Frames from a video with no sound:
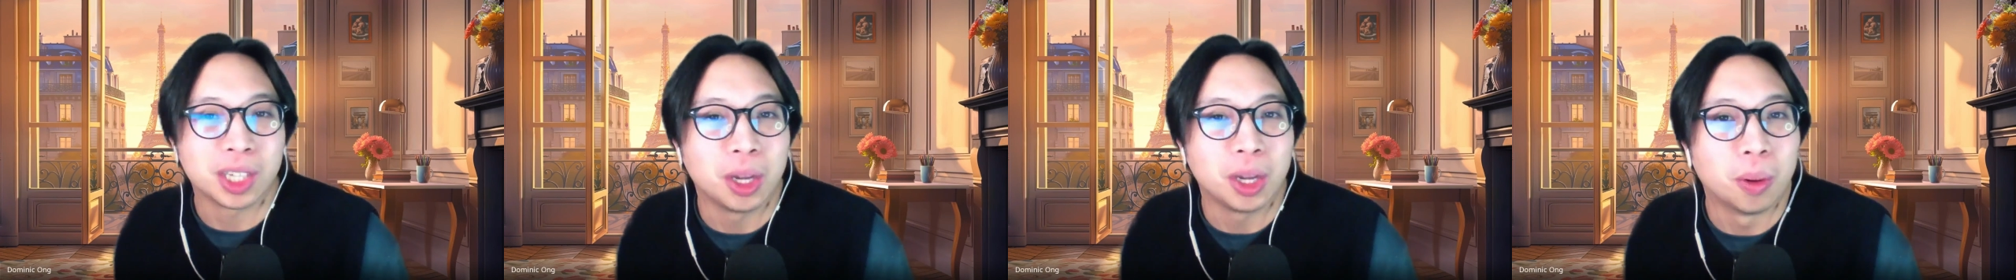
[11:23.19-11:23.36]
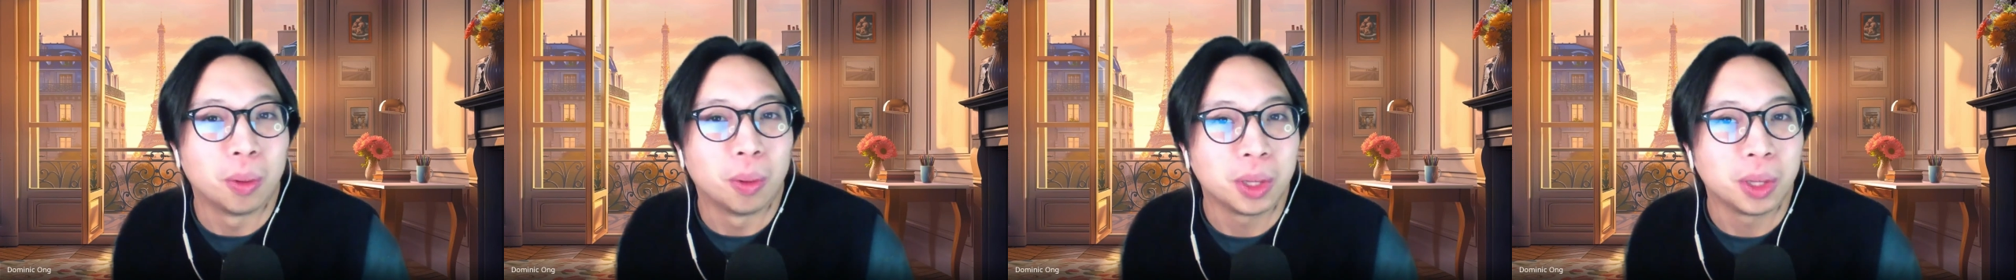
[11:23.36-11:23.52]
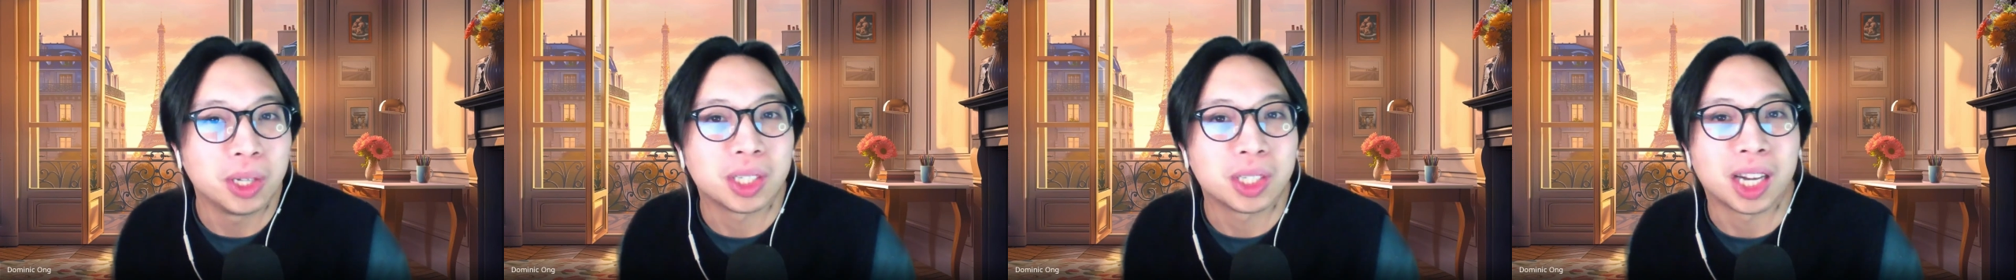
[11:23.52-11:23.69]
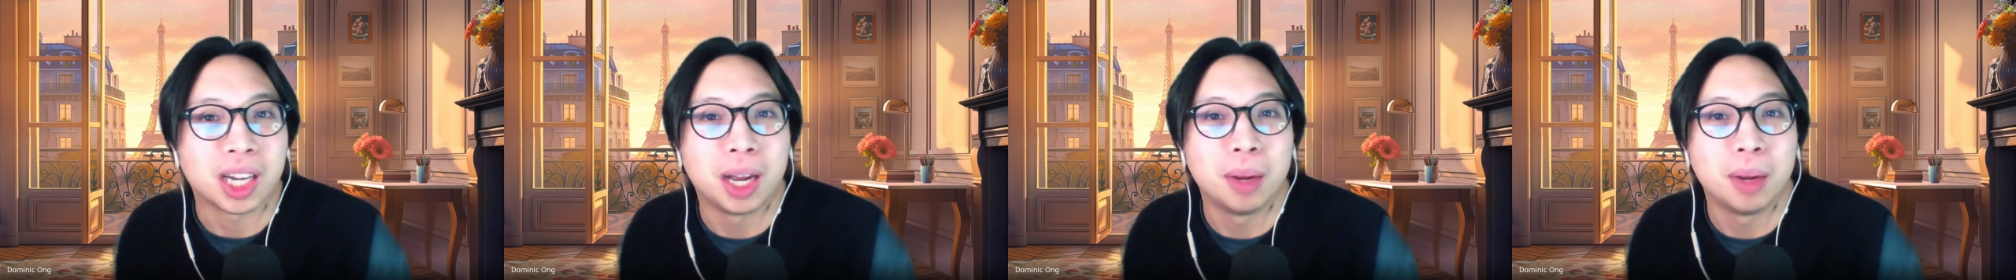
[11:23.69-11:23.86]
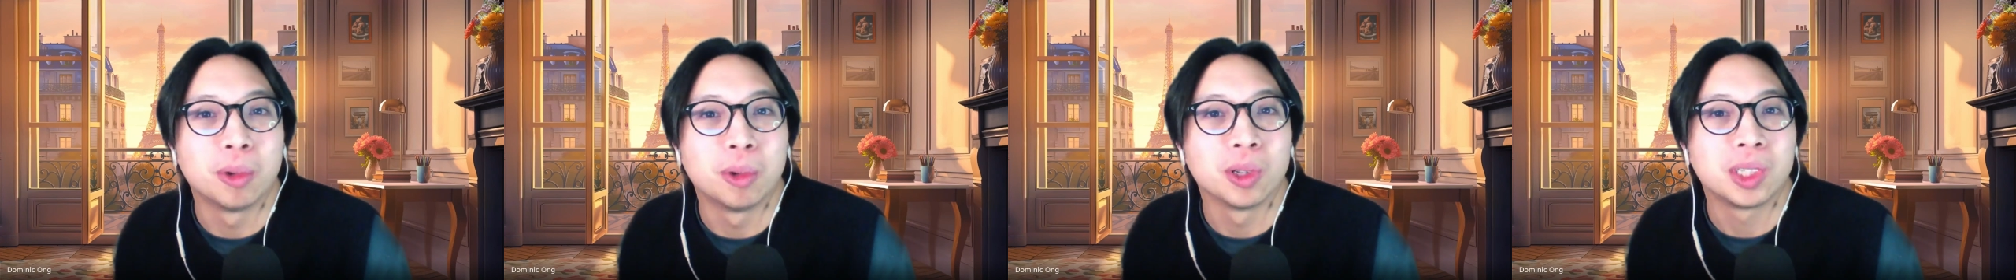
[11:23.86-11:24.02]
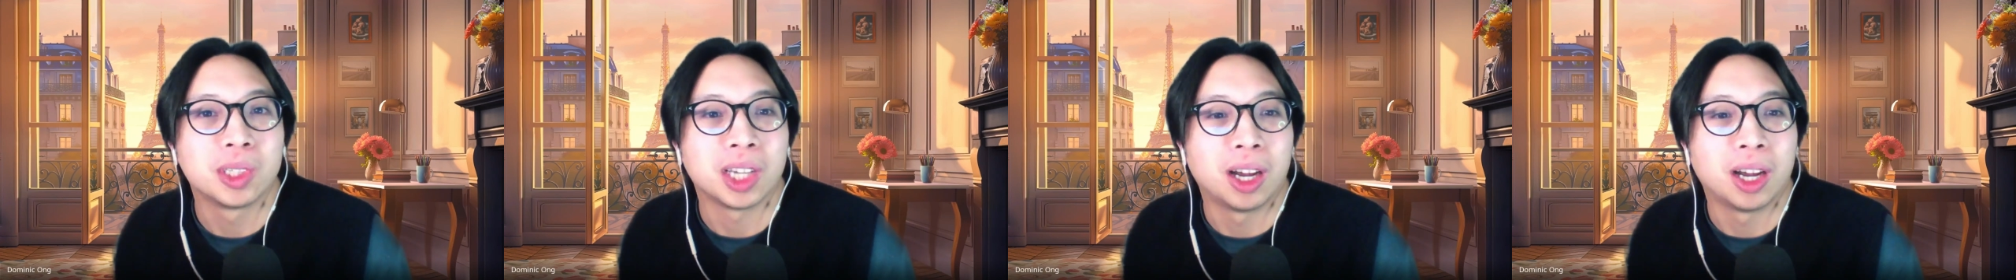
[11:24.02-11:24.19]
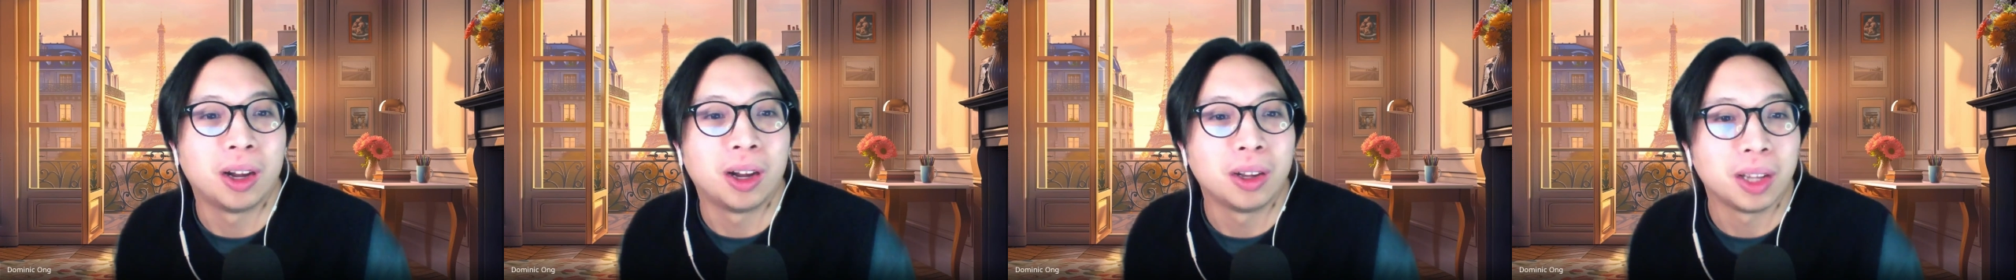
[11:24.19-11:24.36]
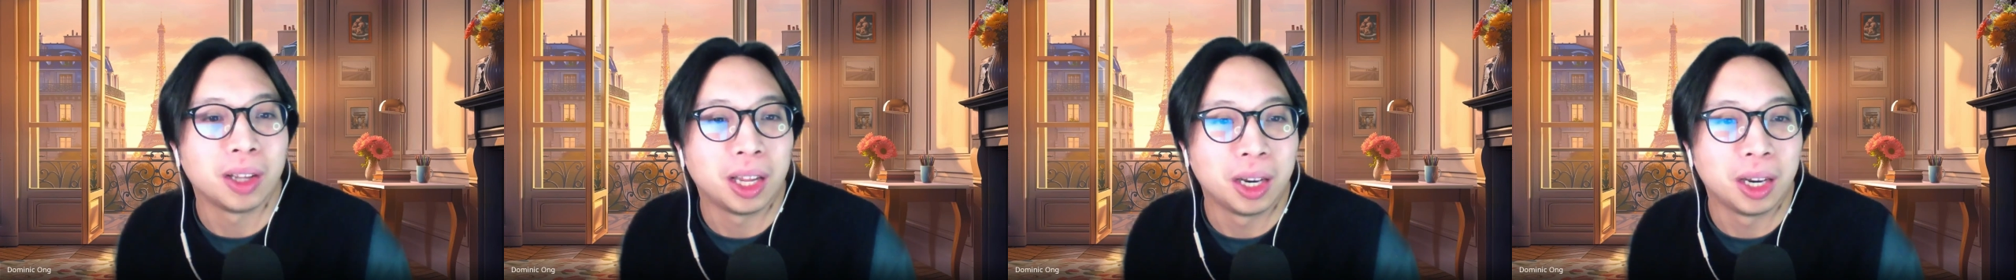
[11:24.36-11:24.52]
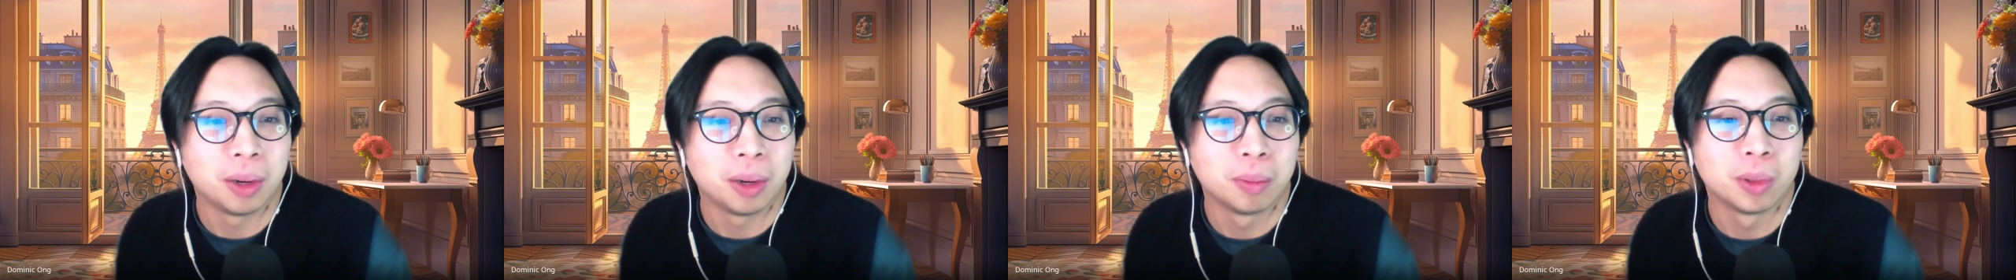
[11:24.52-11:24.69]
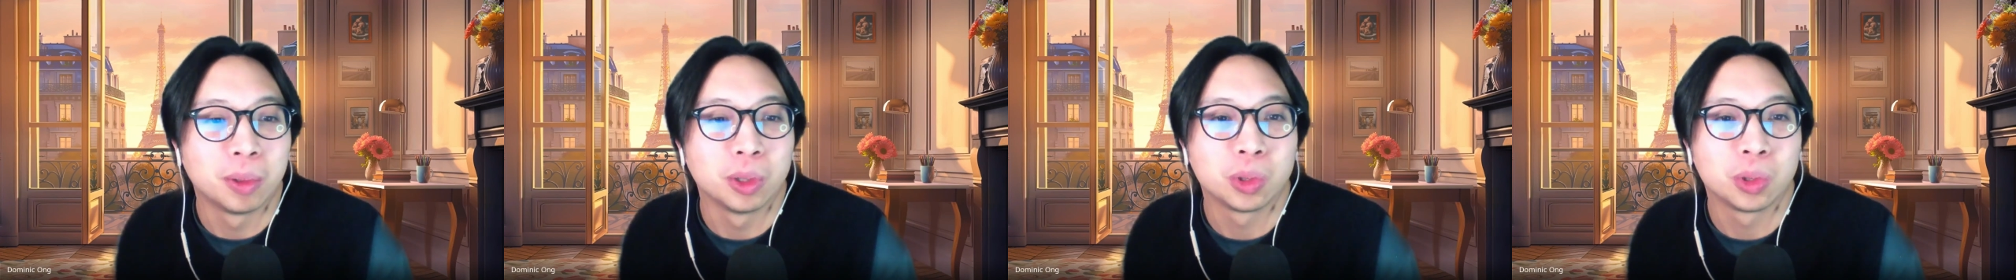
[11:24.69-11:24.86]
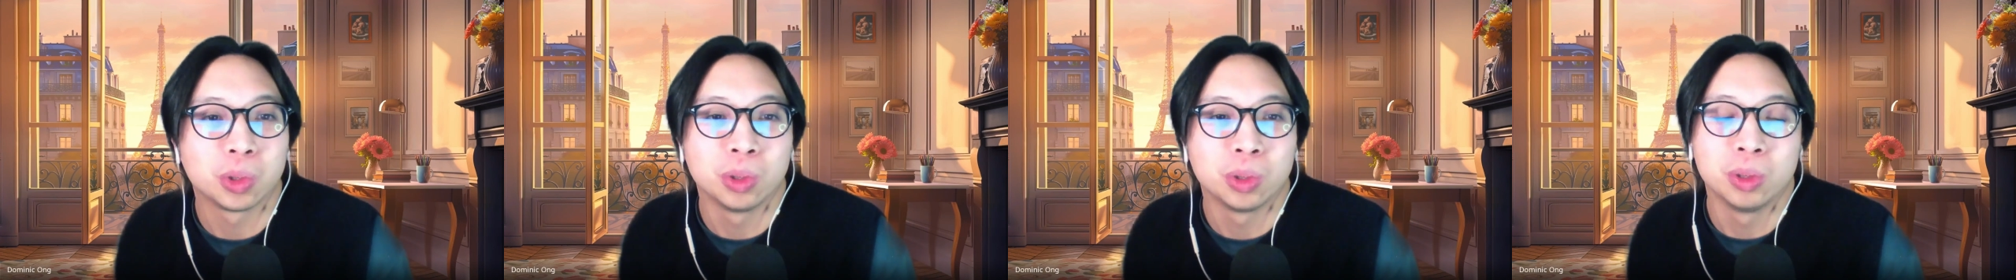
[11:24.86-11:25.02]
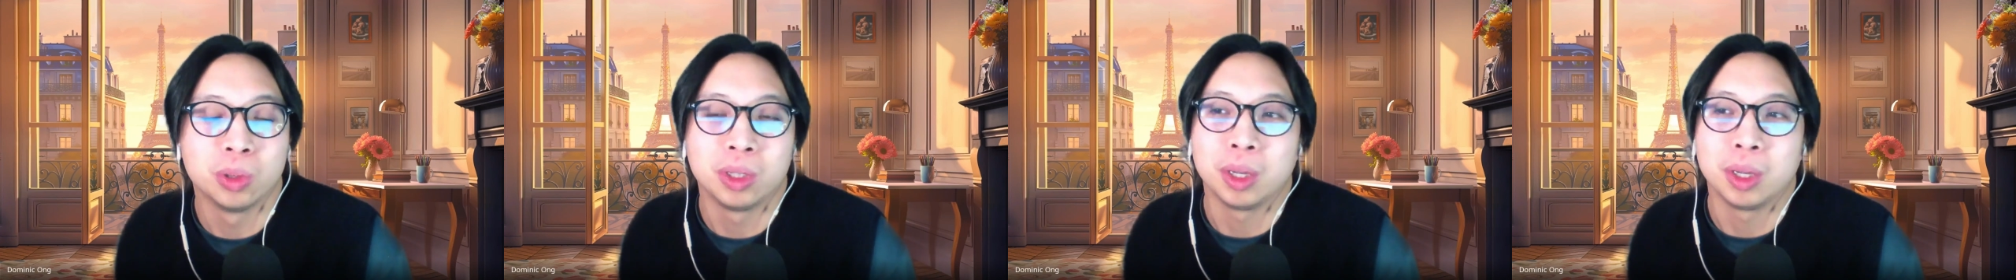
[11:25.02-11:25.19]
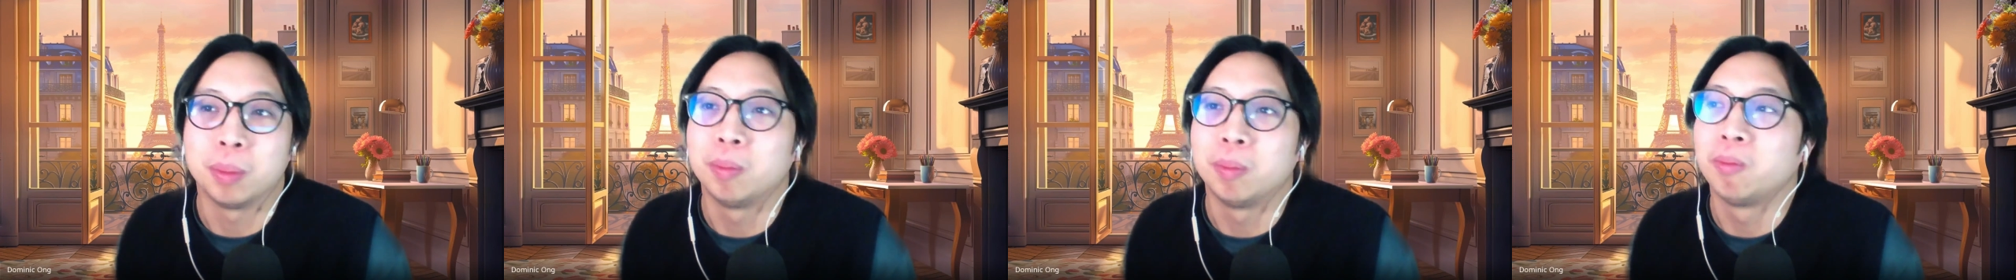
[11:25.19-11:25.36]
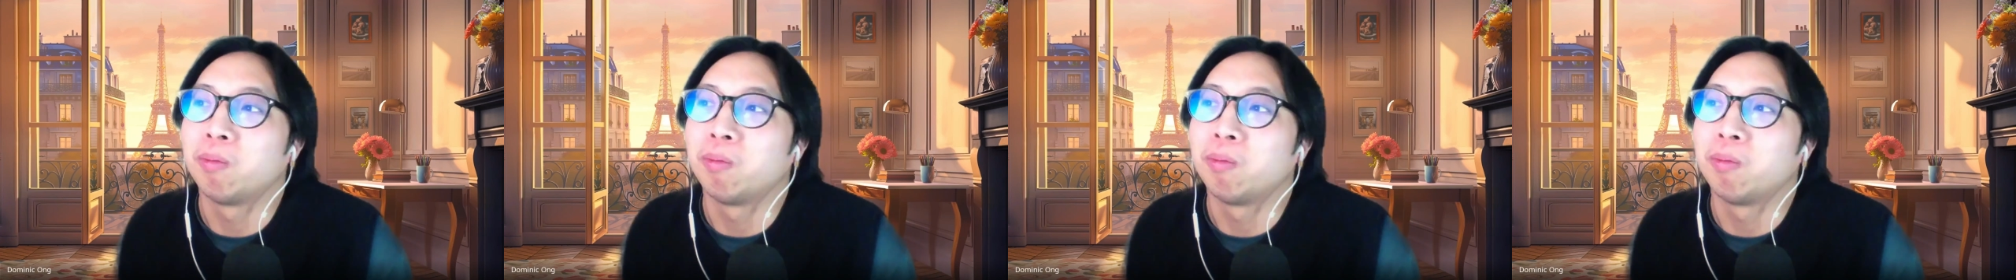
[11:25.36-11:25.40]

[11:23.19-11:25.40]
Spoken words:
only time will tell, and then we'll truly